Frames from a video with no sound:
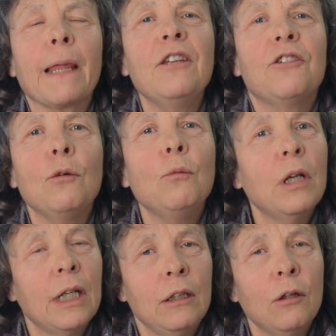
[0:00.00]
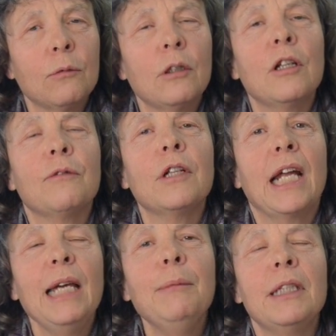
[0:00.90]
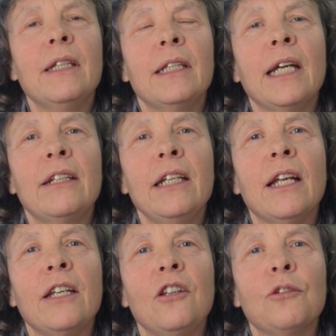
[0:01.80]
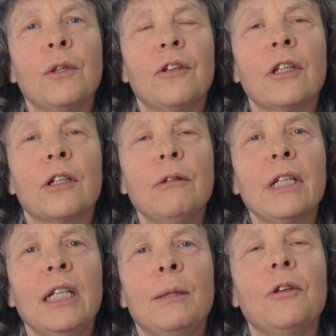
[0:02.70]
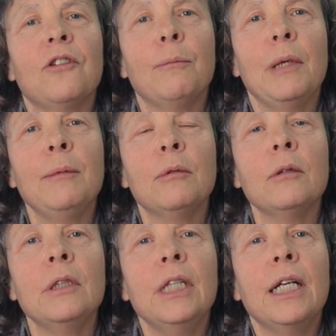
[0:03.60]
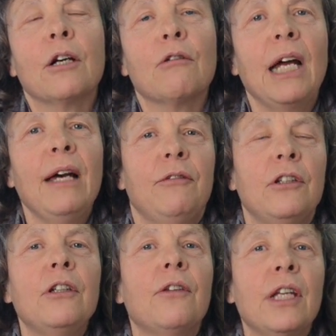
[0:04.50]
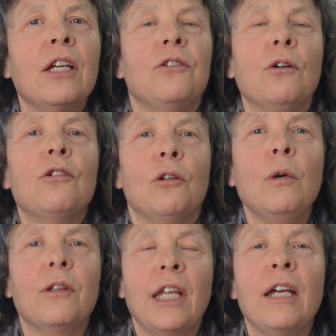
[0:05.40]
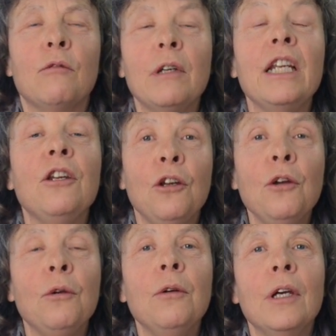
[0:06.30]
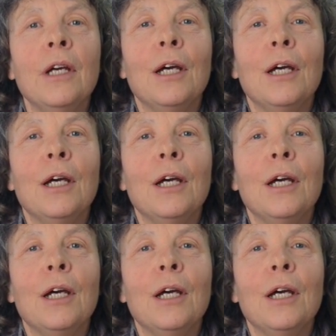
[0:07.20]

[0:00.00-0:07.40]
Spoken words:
And so a lot of what happened in the 1990s with the curriculum is that people grafted things onto what they already knew